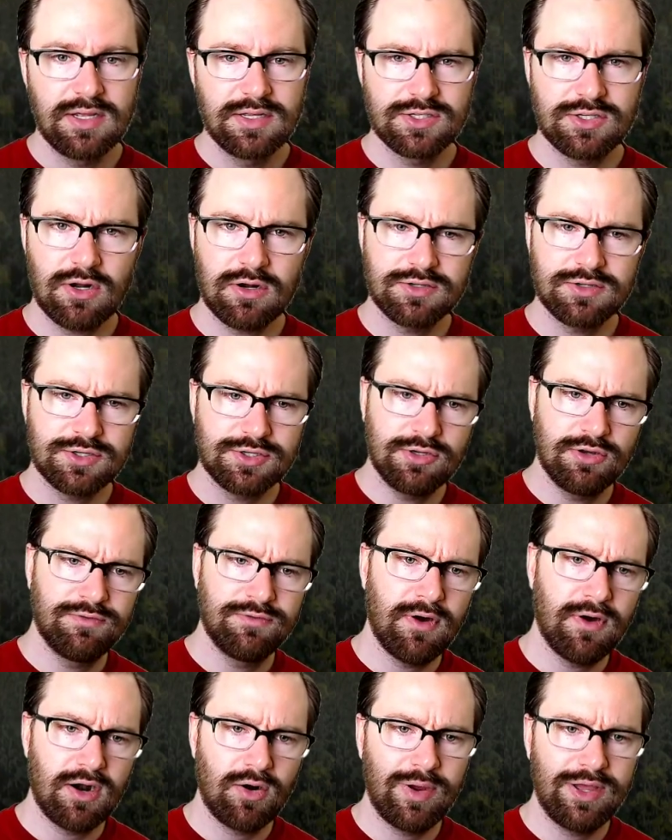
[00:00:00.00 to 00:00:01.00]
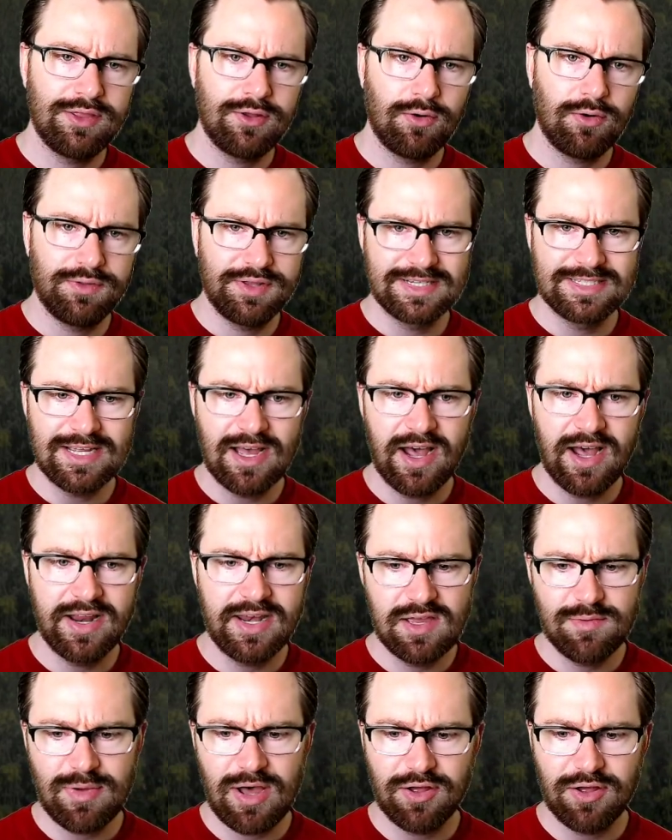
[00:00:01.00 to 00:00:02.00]
Stars are so far away that only a tiny
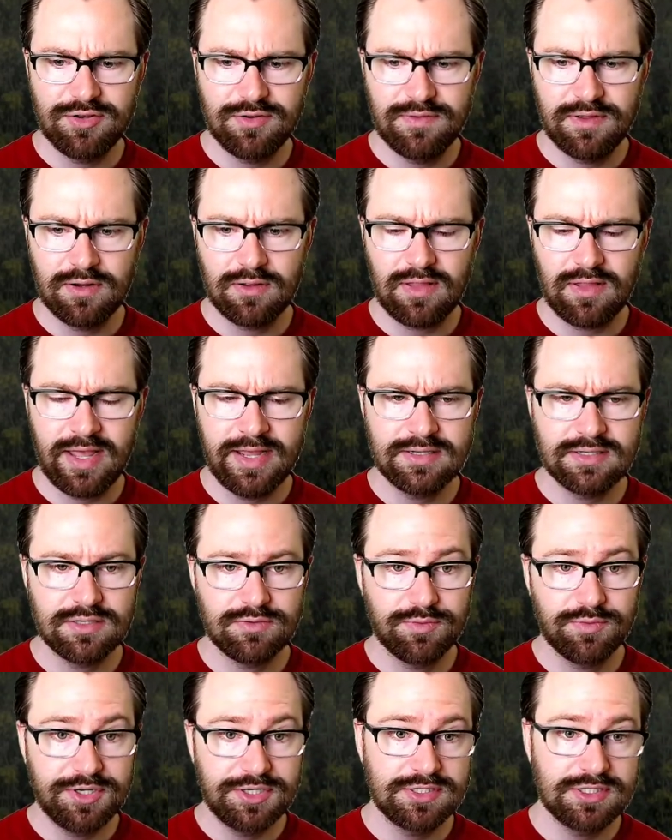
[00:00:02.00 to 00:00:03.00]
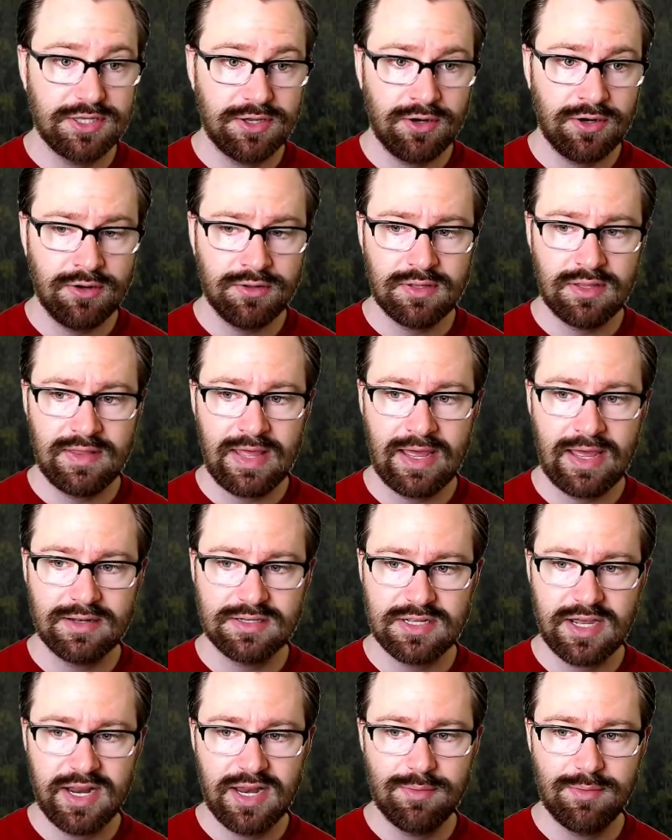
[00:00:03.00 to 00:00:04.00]
amount of their light reaches the Earth, and that
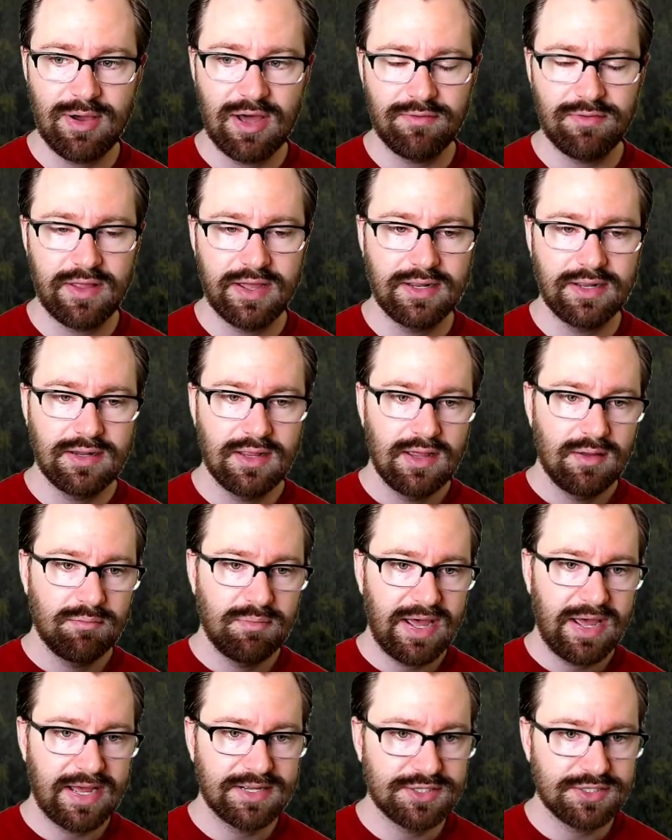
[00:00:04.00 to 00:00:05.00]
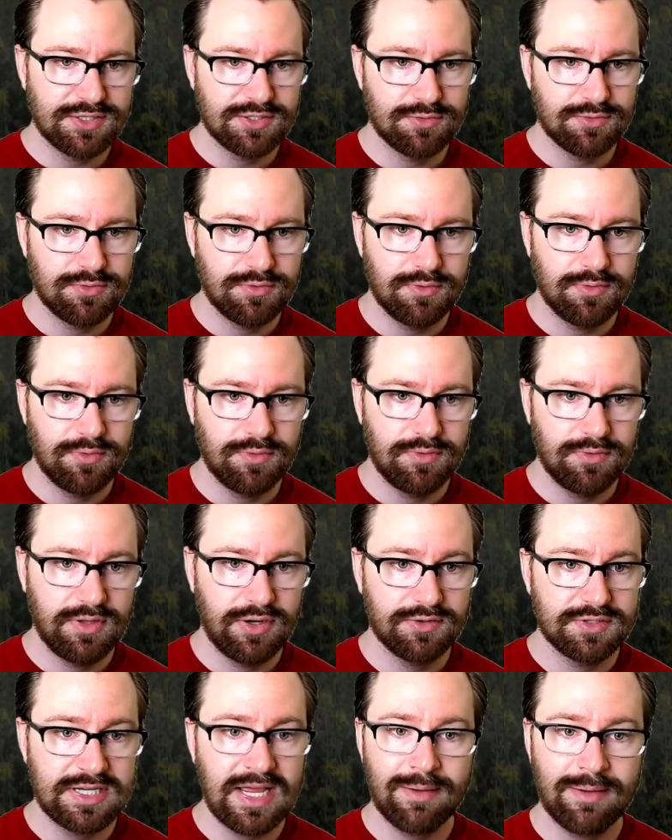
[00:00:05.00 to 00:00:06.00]
tiny amount of light passes through the
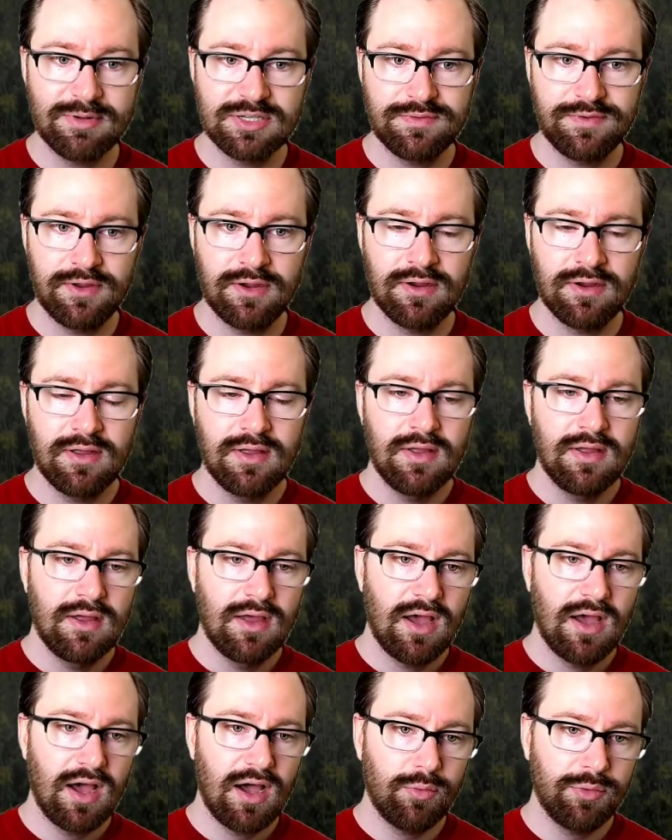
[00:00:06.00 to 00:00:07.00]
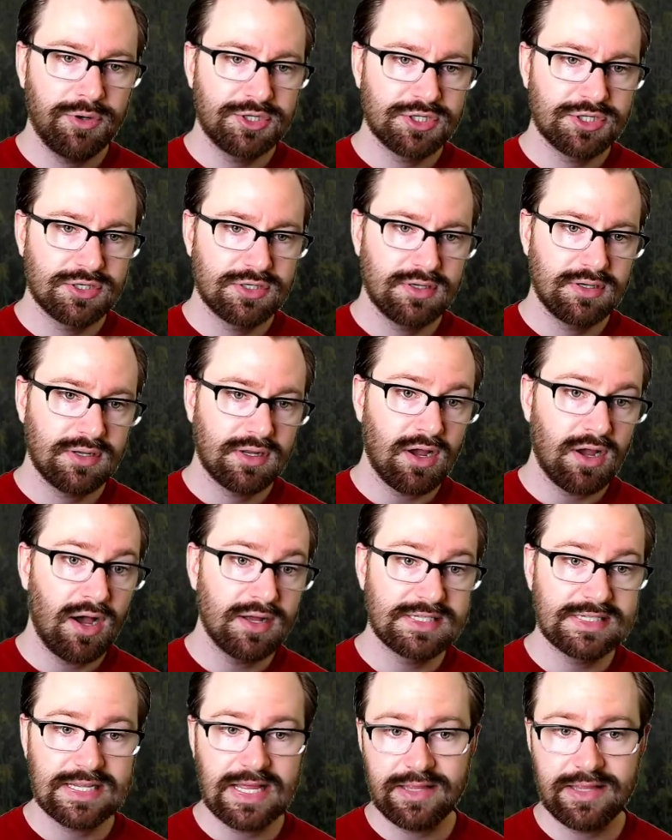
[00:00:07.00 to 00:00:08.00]
Earth's atmosphere, uh, which
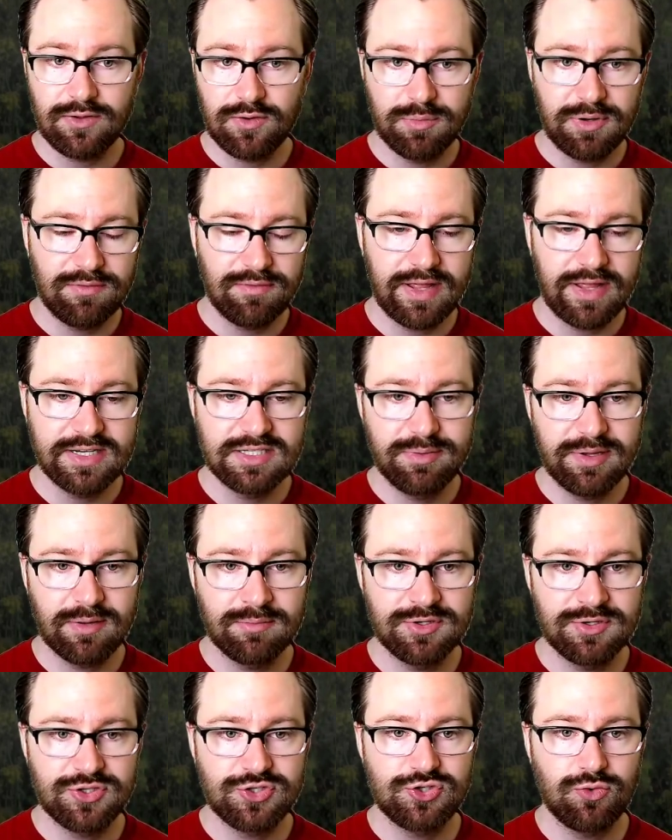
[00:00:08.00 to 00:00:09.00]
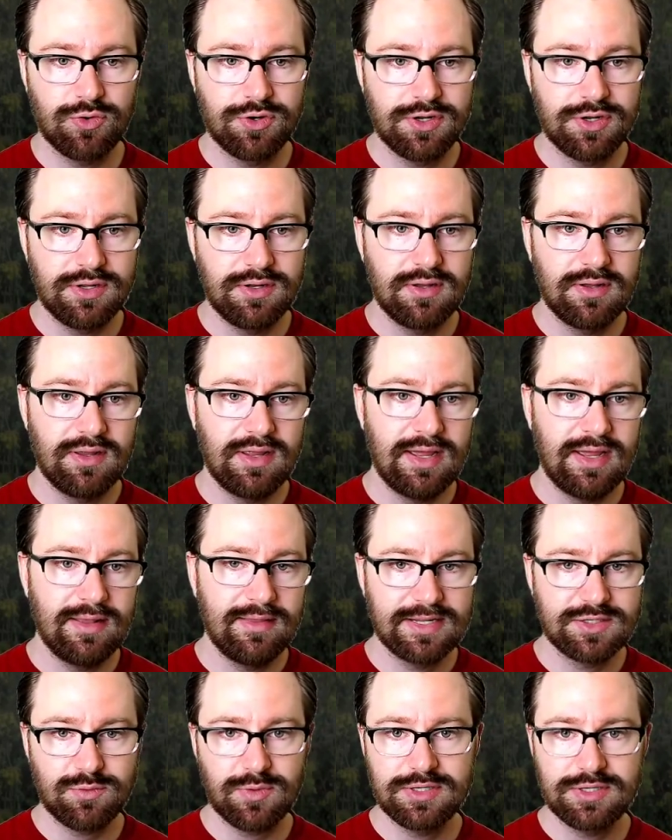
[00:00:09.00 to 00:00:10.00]
causes that little bit of light to become distorted, and
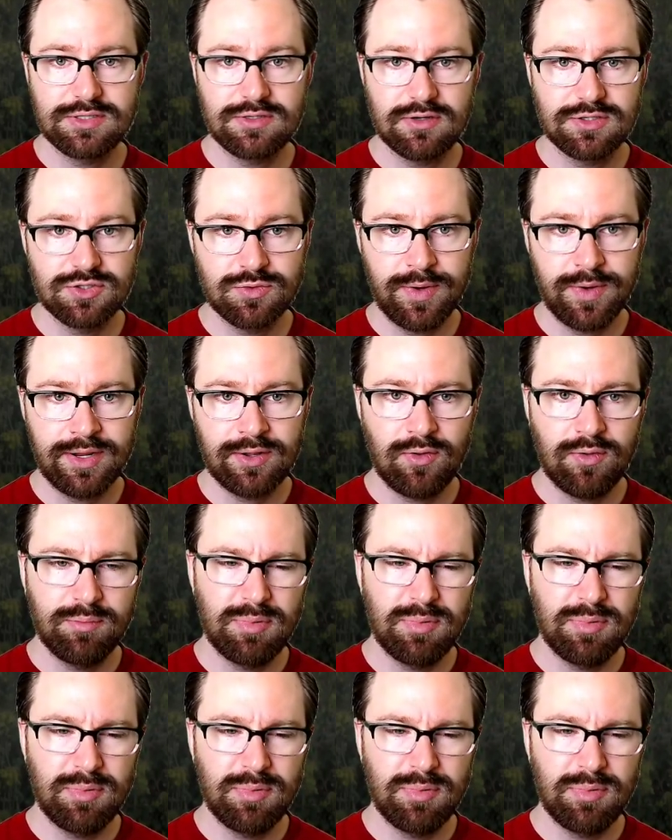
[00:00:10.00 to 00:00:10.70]
that's why stars twinkle.